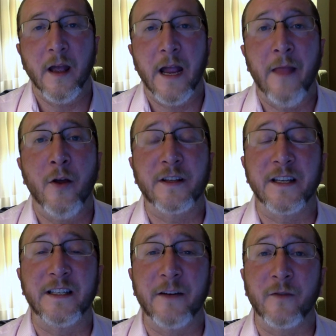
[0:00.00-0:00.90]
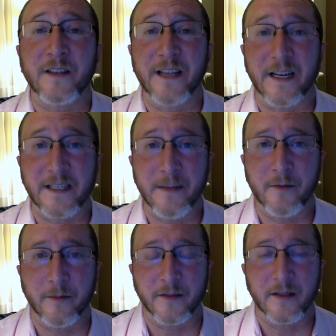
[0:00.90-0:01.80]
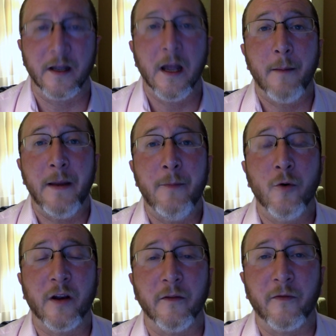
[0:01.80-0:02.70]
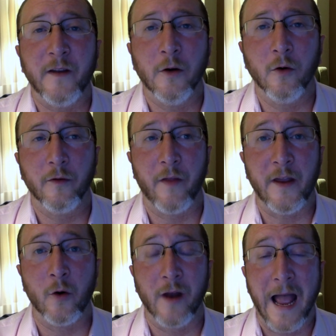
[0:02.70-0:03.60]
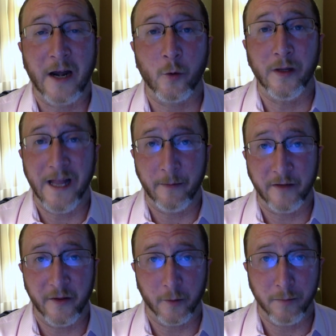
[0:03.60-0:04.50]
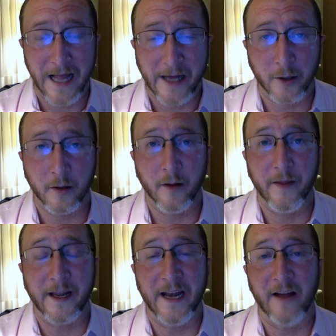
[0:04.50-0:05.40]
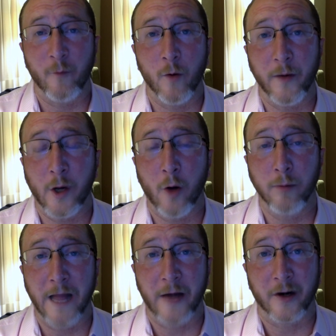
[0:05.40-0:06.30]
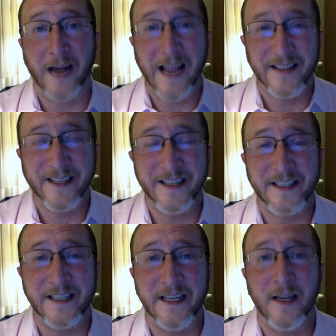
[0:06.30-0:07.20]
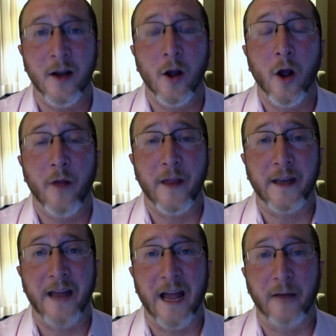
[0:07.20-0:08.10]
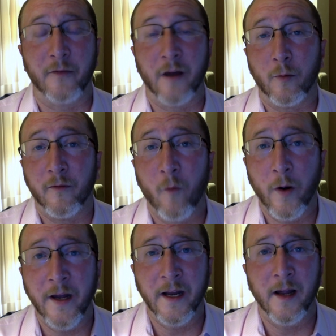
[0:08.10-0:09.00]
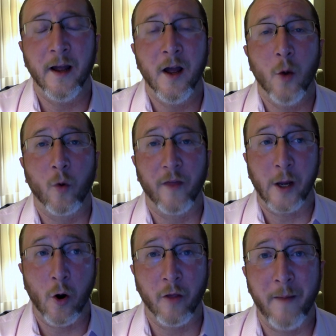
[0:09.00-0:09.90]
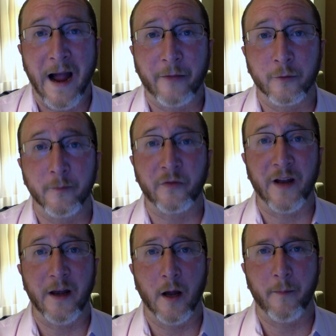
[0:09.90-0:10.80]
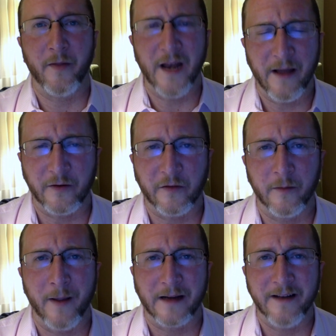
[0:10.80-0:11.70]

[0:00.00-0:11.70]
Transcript: And that's a different set of symptoms. People can feel that they don't adequately empty their bladder. They can have what we call bladder hesitancy. They can have double voiding, where they go to the bathroom, stand up, and then have to sit back